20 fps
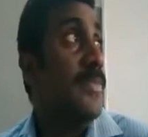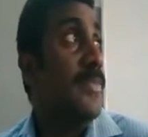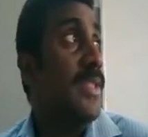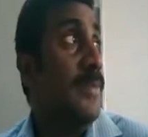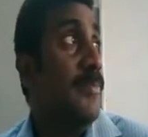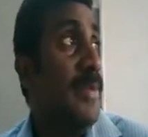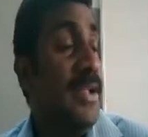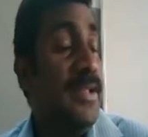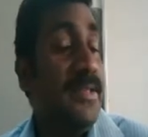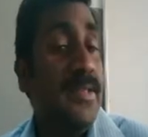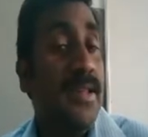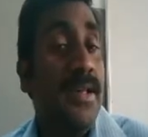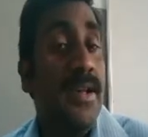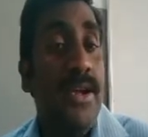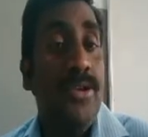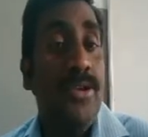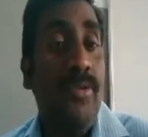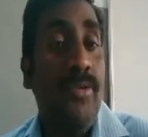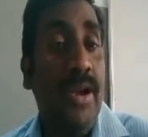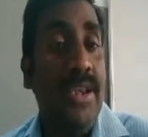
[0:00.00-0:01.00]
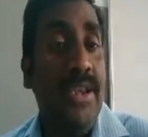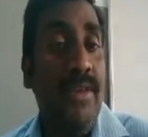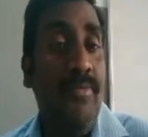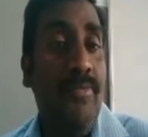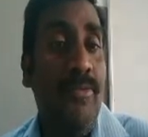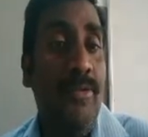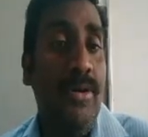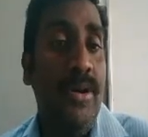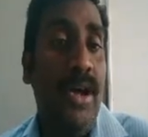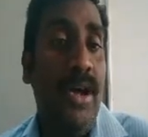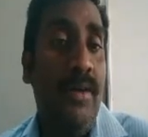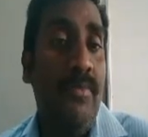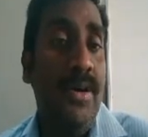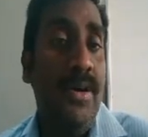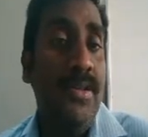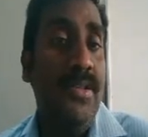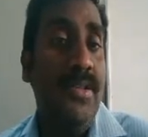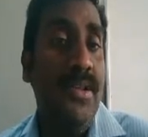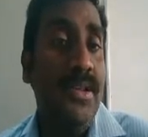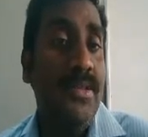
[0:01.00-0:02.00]
That means 24
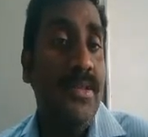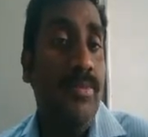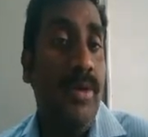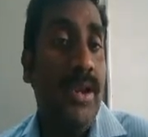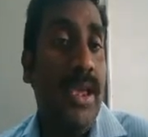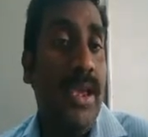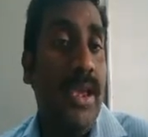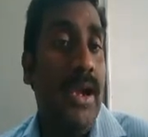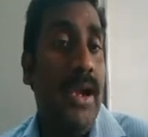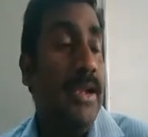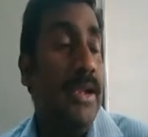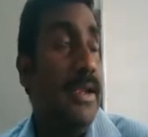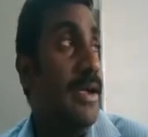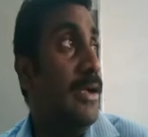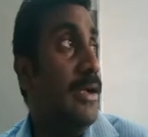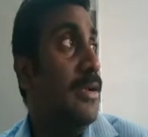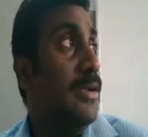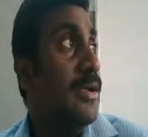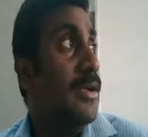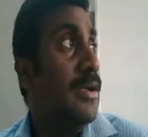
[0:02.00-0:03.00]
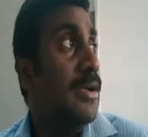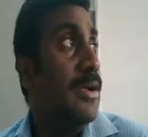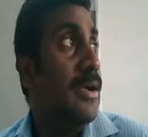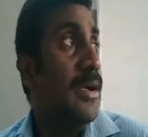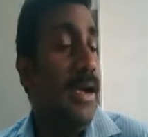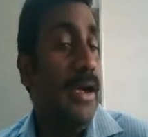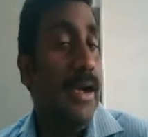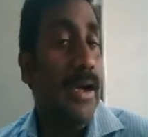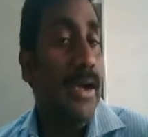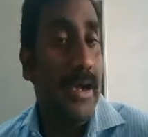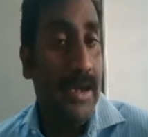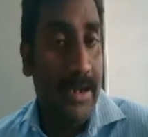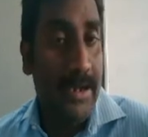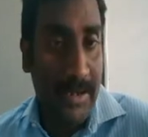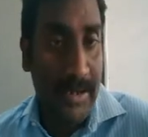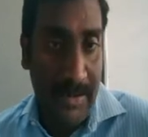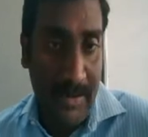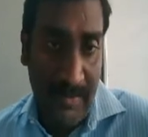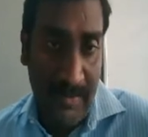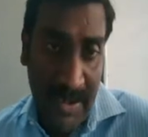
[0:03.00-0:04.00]
hours it is working under.
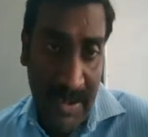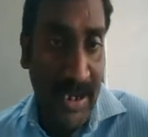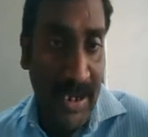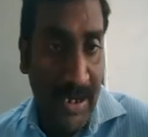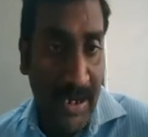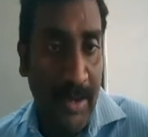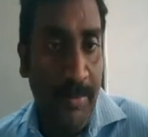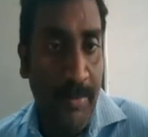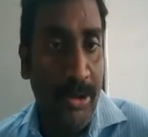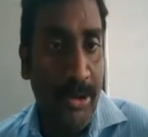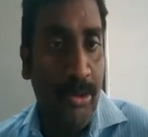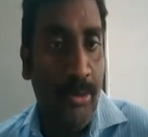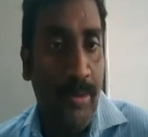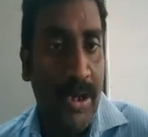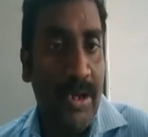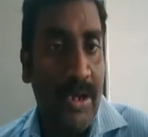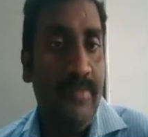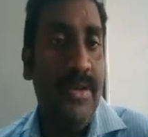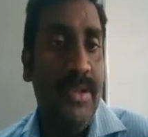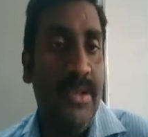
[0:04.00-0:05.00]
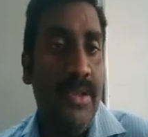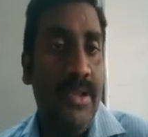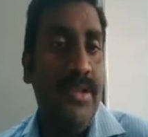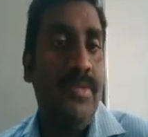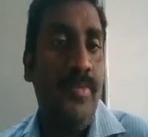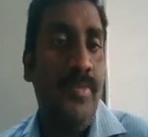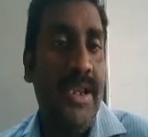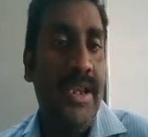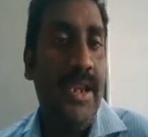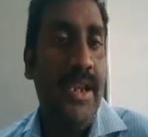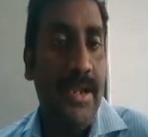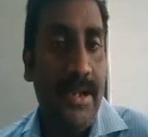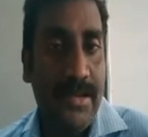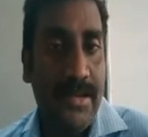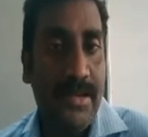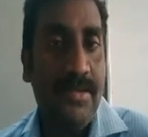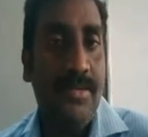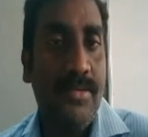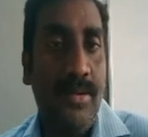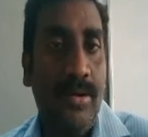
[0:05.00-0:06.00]
We can able to work with this
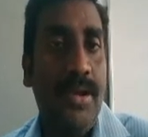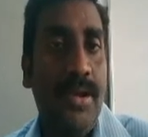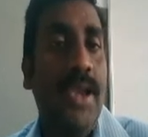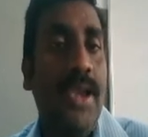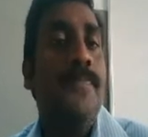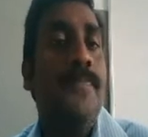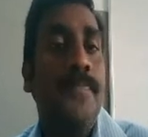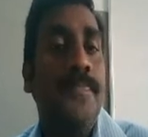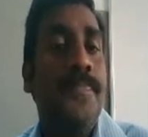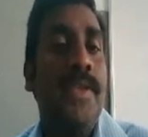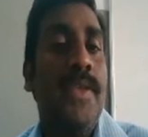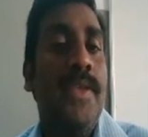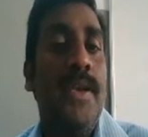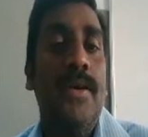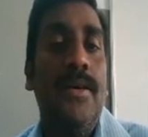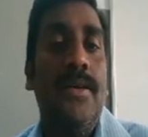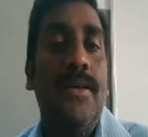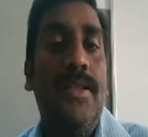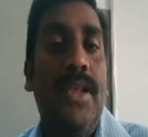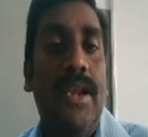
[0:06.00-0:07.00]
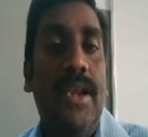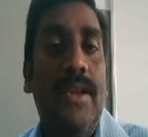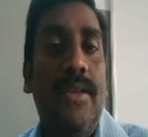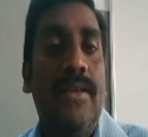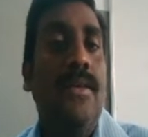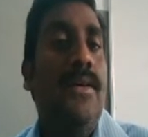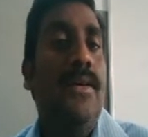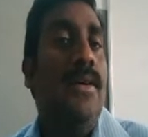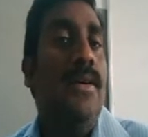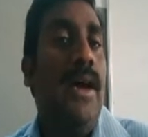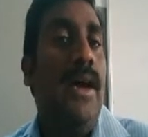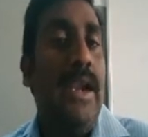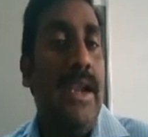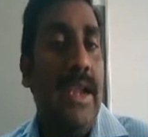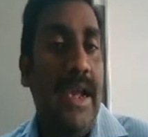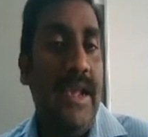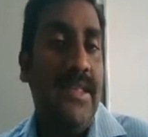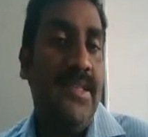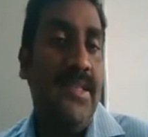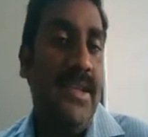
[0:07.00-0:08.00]
materials. Okay. Then
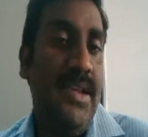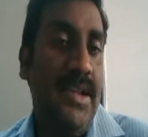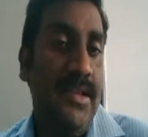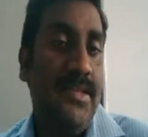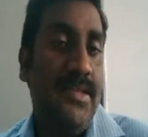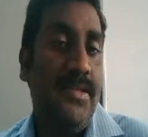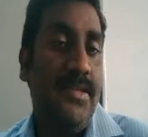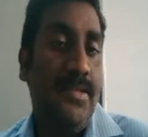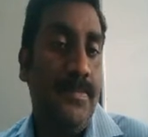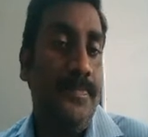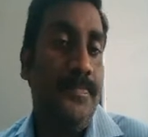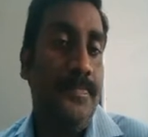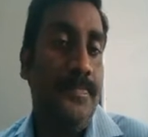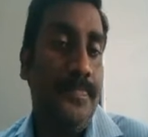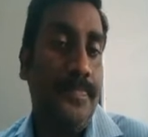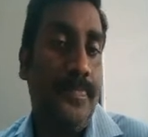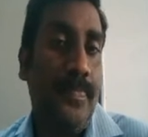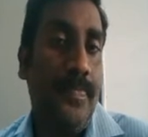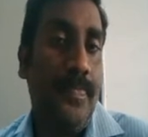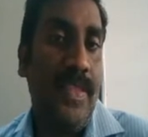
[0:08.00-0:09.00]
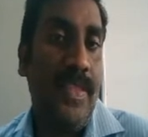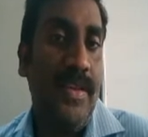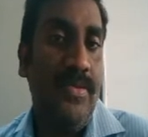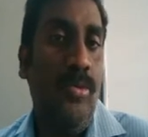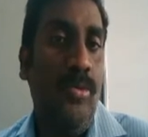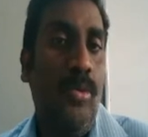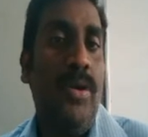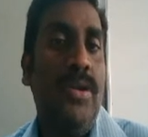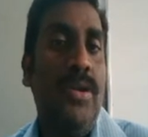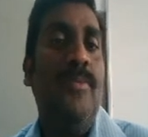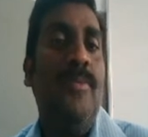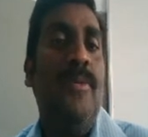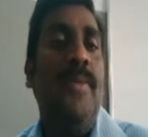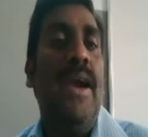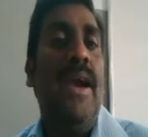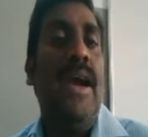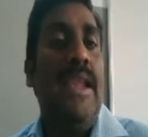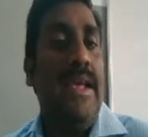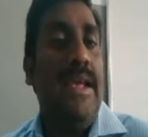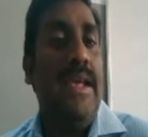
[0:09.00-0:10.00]
alloy steels. So what is meant by
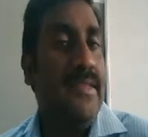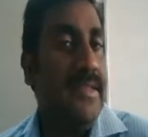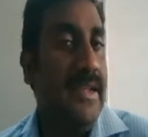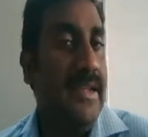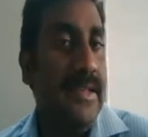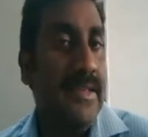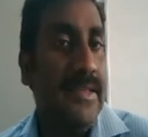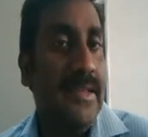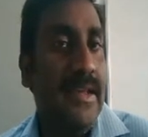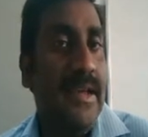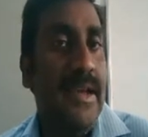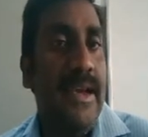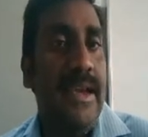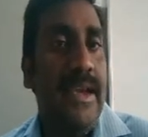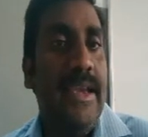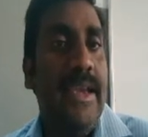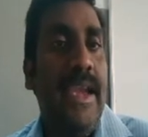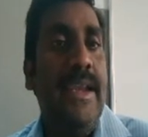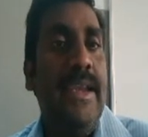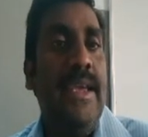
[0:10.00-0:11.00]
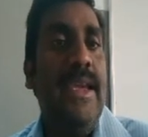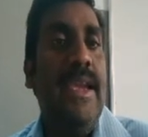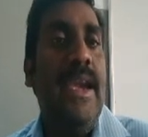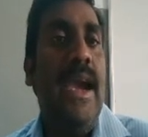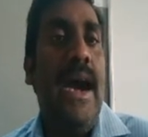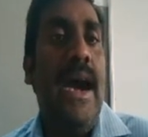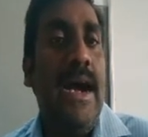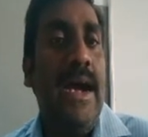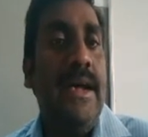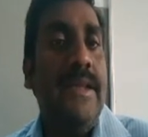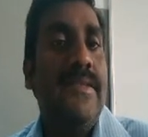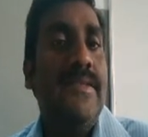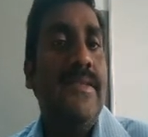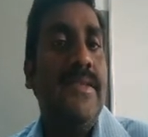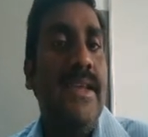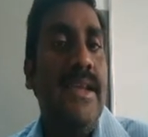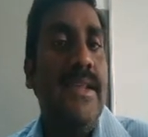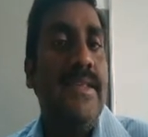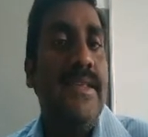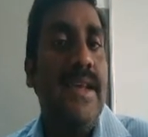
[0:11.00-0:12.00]
alloy steels? Any
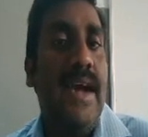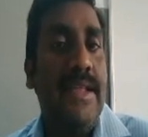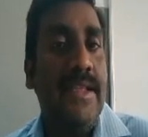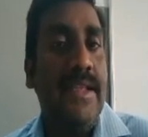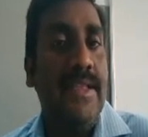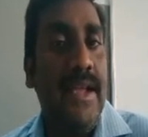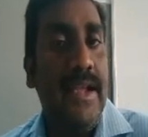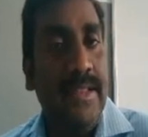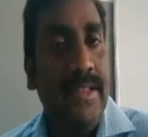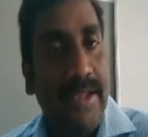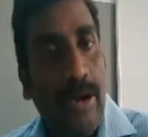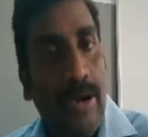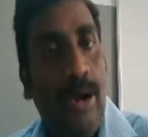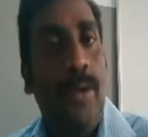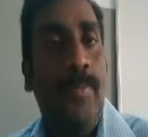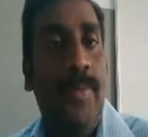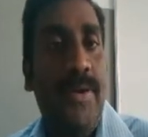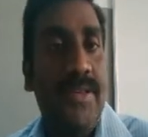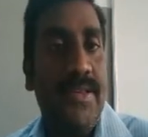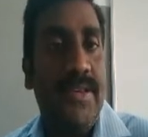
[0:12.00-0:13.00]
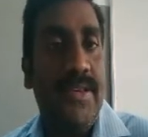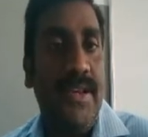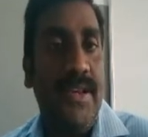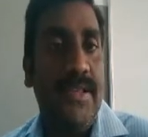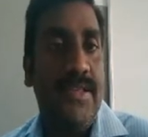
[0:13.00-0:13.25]
steels other than the carbon steels.